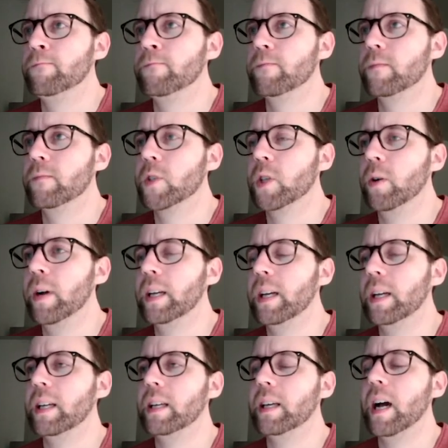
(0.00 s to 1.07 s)
So I
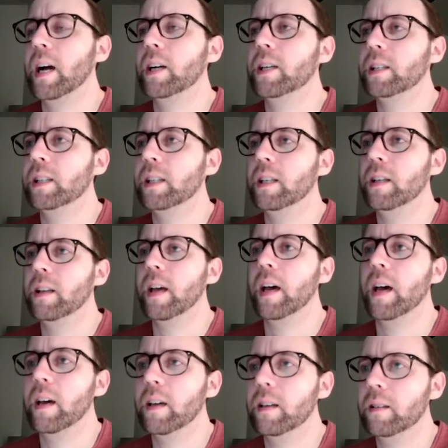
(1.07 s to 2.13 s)
kind of calculated
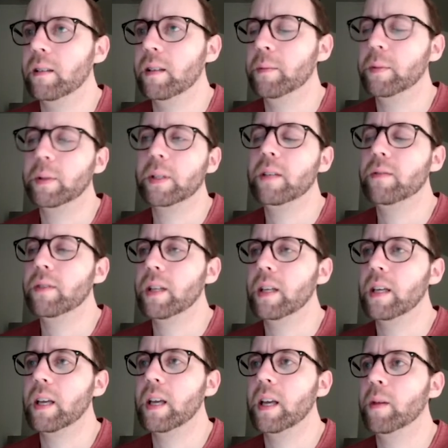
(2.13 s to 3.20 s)
that, I believe, in the
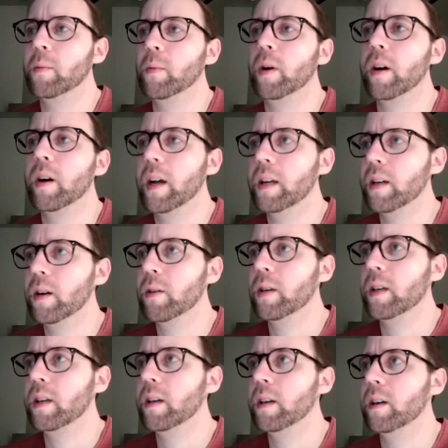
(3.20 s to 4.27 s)
game where I go
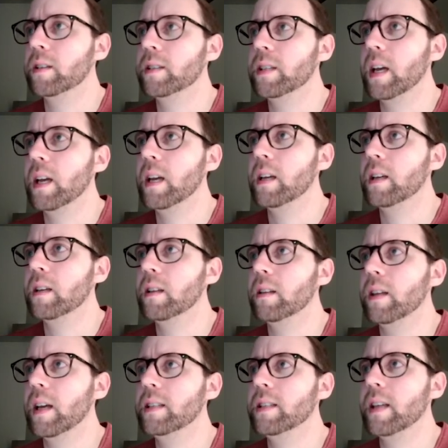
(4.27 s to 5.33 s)
here, take,
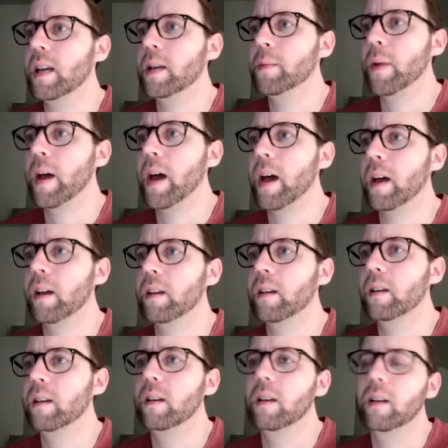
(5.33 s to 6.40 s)
they take back,
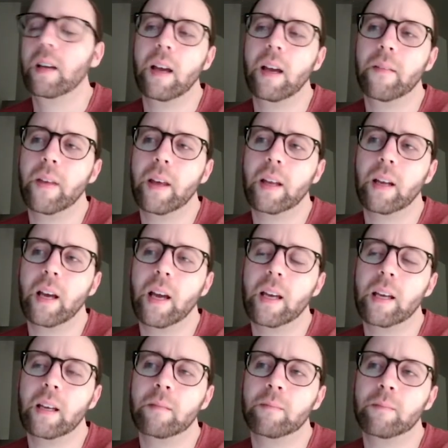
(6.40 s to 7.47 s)
and then
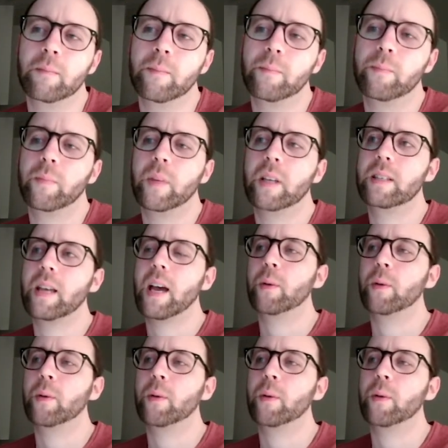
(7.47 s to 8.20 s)
I attack